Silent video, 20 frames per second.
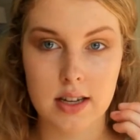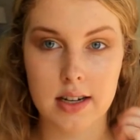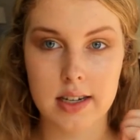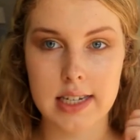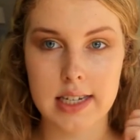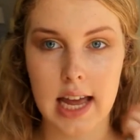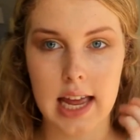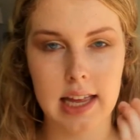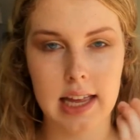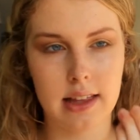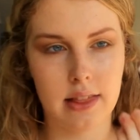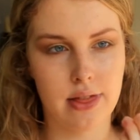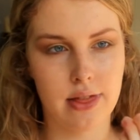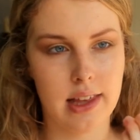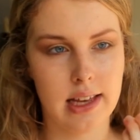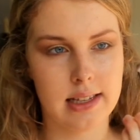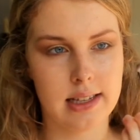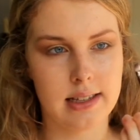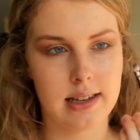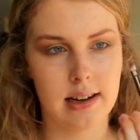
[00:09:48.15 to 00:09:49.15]
gonna take
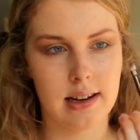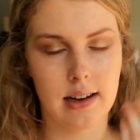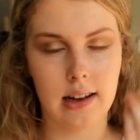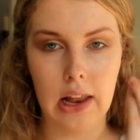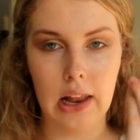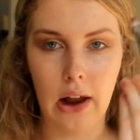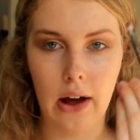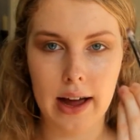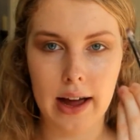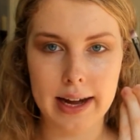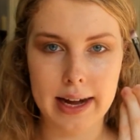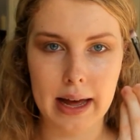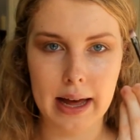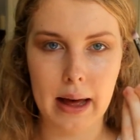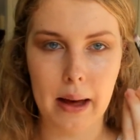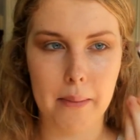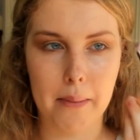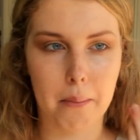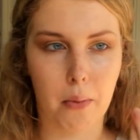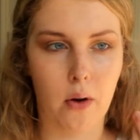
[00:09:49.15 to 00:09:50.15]
this
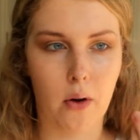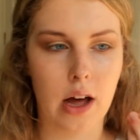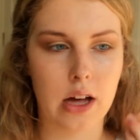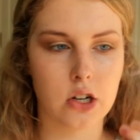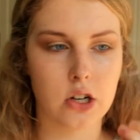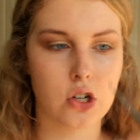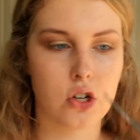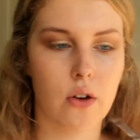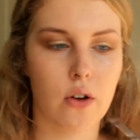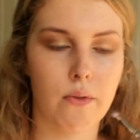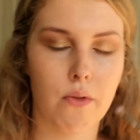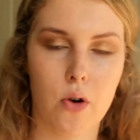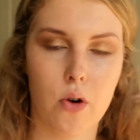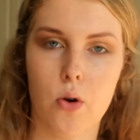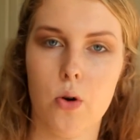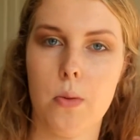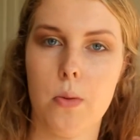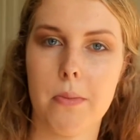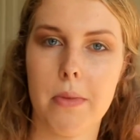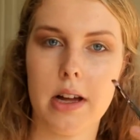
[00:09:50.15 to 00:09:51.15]
liner brush
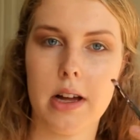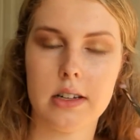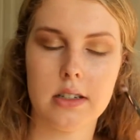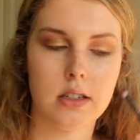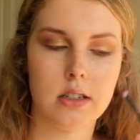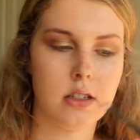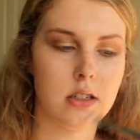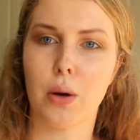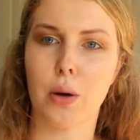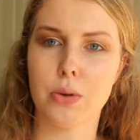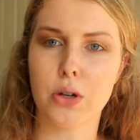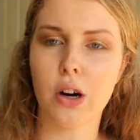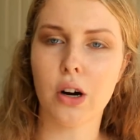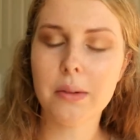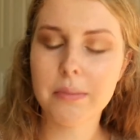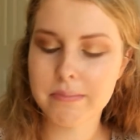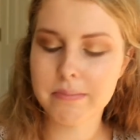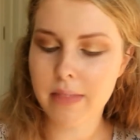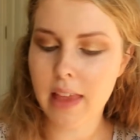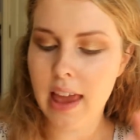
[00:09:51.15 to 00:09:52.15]
from
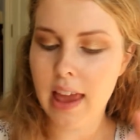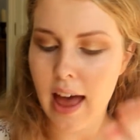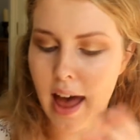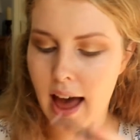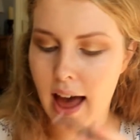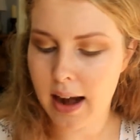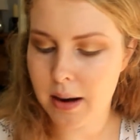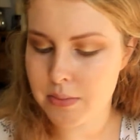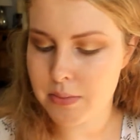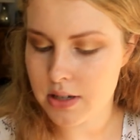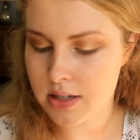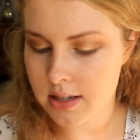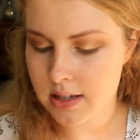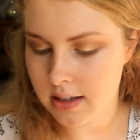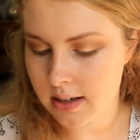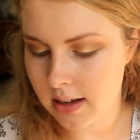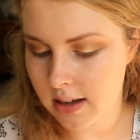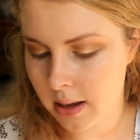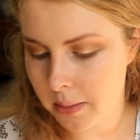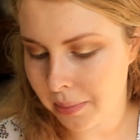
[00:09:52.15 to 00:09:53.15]
Topshop and I'm just
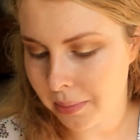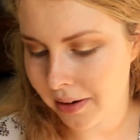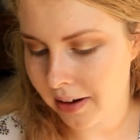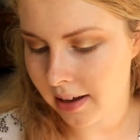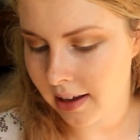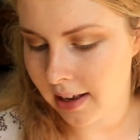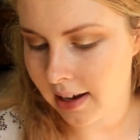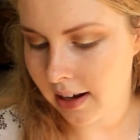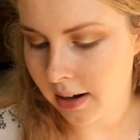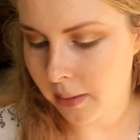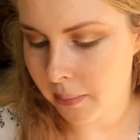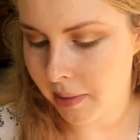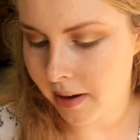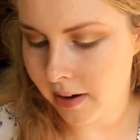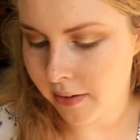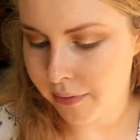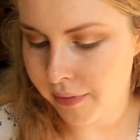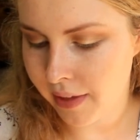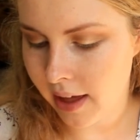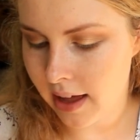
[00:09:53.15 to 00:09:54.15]
gonna apply a little
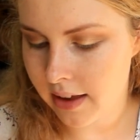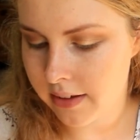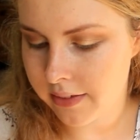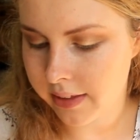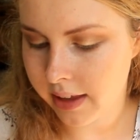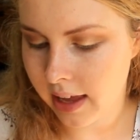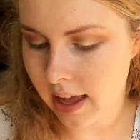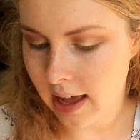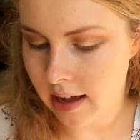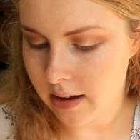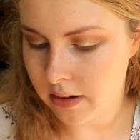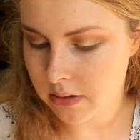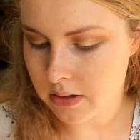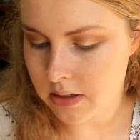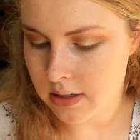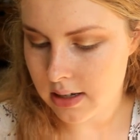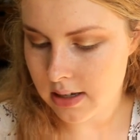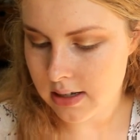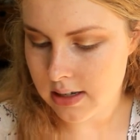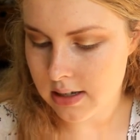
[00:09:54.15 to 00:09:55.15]
bit of that in the
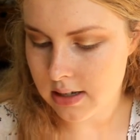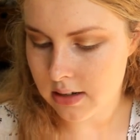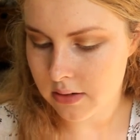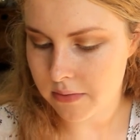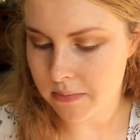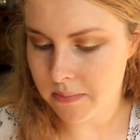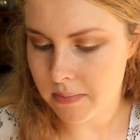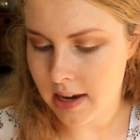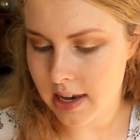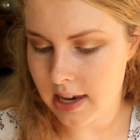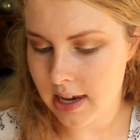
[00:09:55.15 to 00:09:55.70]
outer of my